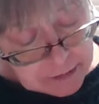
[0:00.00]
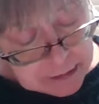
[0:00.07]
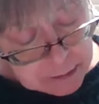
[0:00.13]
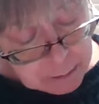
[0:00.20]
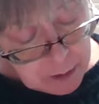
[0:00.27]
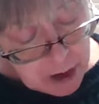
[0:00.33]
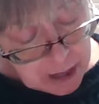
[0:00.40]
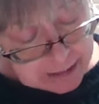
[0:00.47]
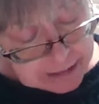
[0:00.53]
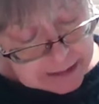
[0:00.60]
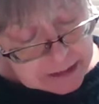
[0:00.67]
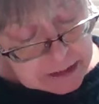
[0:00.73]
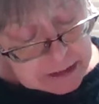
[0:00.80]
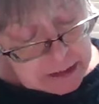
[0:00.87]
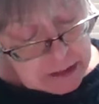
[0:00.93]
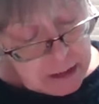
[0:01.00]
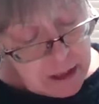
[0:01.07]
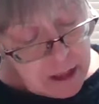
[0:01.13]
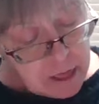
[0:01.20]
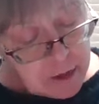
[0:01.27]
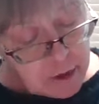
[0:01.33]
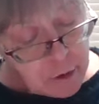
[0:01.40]
his mind.
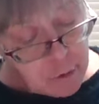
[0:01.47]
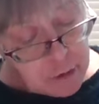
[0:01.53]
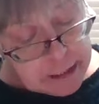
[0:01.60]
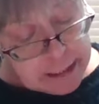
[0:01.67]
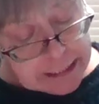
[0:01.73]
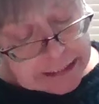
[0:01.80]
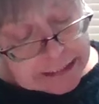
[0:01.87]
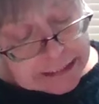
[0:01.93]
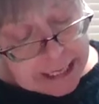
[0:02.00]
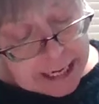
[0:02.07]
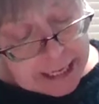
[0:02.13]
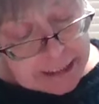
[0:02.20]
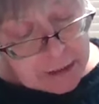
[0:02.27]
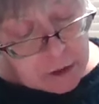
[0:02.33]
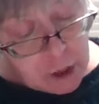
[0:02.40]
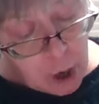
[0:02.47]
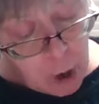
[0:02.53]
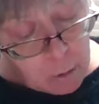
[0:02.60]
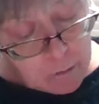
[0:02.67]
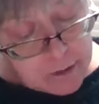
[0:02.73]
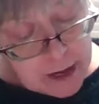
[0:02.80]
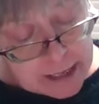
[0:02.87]
The Greeks said,
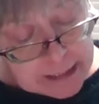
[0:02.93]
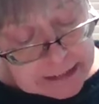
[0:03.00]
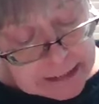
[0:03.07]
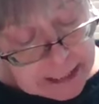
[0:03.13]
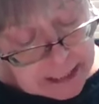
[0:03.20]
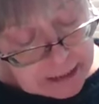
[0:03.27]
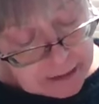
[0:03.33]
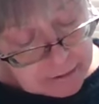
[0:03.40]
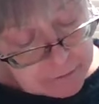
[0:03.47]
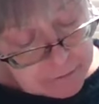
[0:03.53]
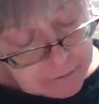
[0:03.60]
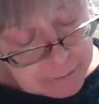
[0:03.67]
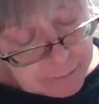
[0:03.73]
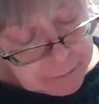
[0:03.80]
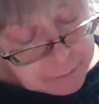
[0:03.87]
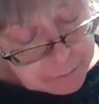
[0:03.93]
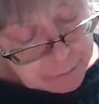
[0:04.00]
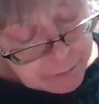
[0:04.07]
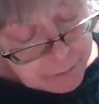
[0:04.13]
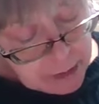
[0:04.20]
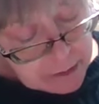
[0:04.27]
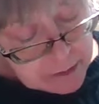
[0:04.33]
"Know thyself."
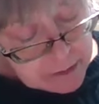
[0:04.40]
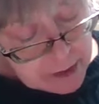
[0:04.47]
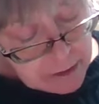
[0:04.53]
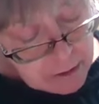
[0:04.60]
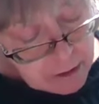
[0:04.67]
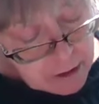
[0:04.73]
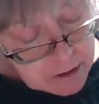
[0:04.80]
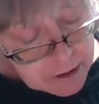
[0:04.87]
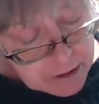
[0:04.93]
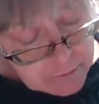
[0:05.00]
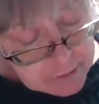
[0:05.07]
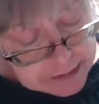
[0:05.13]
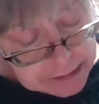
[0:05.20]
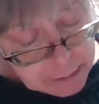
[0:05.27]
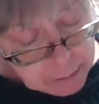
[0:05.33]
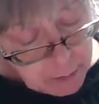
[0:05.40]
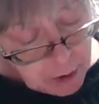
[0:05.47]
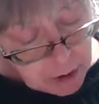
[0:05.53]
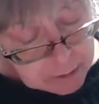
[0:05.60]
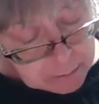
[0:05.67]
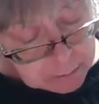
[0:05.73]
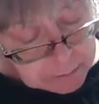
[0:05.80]
There are 3
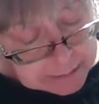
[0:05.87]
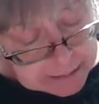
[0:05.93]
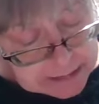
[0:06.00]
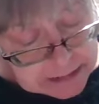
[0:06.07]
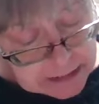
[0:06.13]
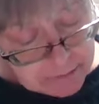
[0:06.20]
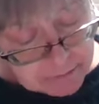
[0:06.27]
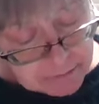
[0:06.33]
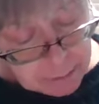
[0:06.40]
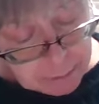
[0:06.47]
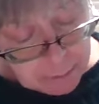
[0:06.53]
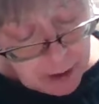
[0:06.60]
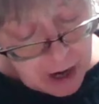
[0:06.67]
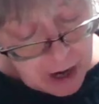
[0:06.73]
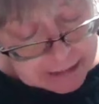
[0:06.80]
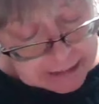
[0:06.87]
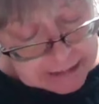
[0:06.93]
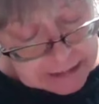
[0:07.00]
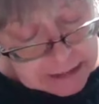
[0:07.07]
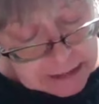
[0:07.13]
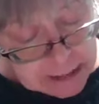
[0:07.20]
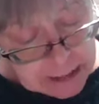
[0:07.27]
departments of the
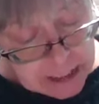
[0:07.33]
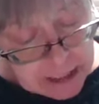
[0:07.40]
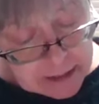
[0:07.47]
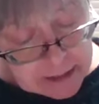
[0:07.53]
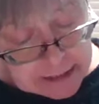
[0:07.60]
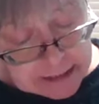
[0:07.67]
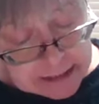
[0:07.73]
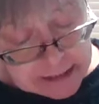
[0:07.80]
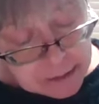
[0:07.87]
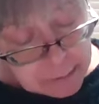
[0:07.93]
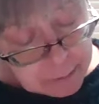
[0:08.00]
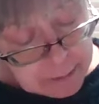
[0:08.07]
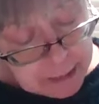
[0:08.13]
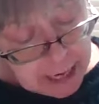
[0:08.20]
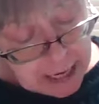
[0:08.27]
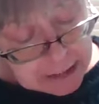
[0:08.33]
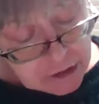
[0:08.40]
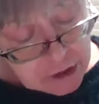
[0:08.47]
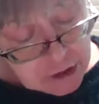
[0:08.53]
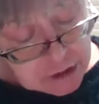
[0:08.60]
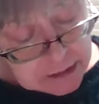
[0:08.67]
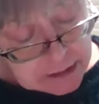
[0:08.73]
mind: the
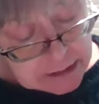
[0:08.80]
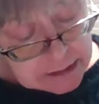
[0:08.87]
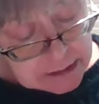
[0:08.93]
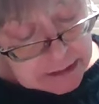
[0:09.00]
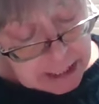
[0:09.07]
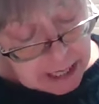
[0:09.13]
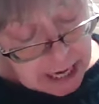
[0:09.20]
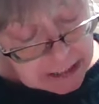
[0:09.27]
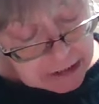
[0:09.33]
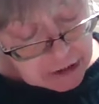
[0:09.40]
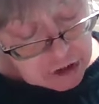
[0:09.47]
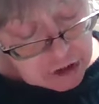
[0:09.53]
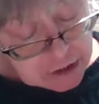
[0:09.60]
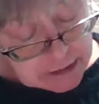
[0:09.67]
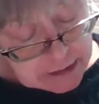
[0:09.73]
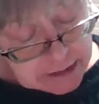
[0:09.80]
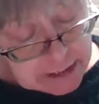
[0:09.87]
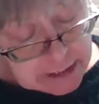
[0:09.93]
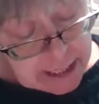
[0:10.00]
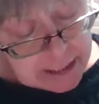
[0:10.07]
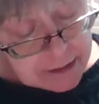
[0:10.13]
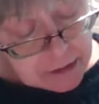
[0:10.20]
subconscious, the conscious,
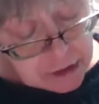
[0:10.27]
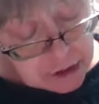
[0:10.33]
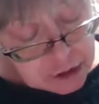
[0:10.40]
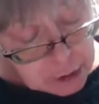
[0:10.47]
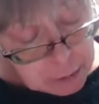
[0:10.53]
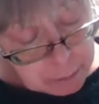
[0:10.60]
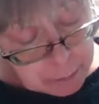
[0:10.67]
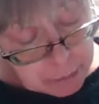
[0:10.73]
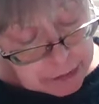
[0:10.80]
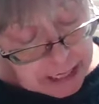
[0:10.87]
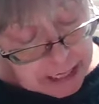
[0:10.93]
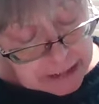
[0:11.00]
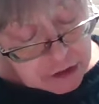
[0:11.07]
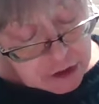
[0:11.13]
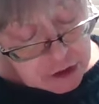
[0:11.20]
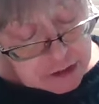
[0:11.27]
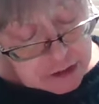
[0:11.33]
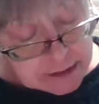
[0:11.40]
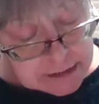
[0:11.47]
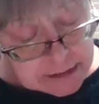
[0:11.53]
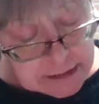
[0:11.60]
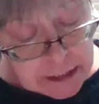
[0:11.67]
and the
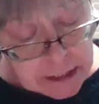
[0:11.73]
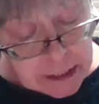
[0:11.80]
superconscious.